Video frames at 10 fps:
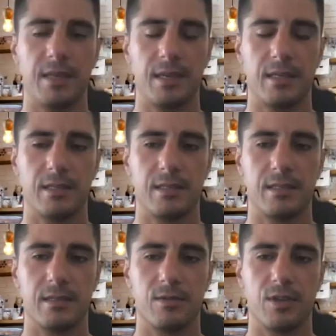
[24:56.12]

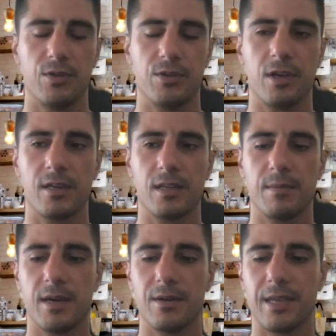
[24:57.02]
it's what you're talking
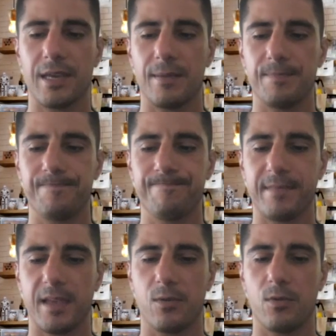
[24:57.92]
about. I
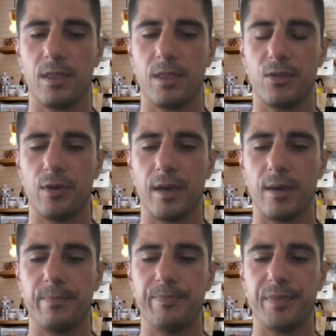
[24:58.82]
went to
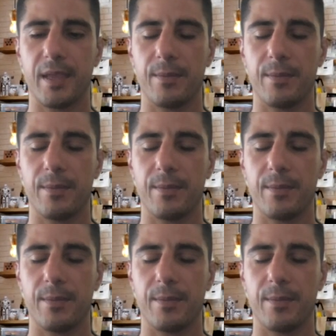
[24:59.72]
a